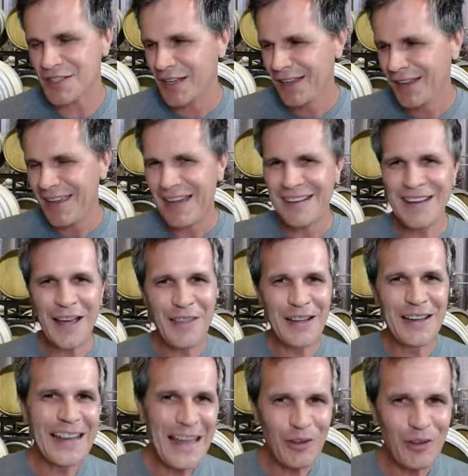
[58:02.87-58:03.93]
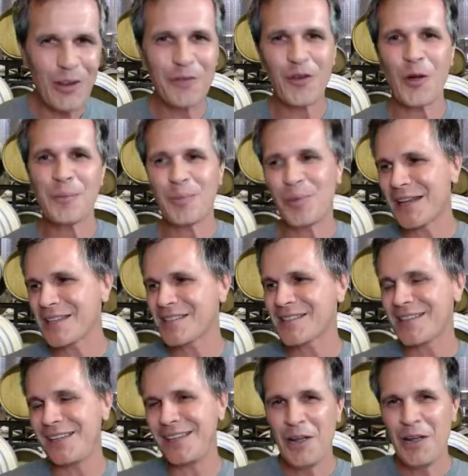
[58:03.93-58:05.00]
another level of
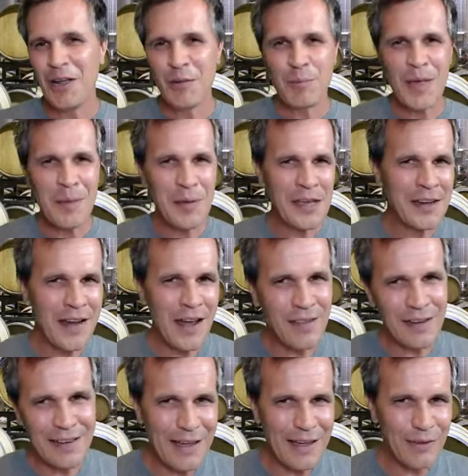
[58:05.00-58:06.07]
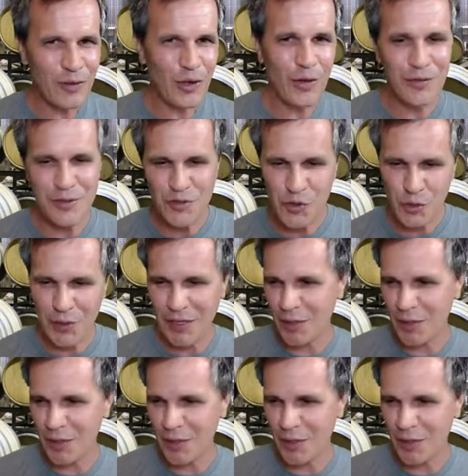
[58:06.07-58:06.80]
complexity, maybe another level of intrigue.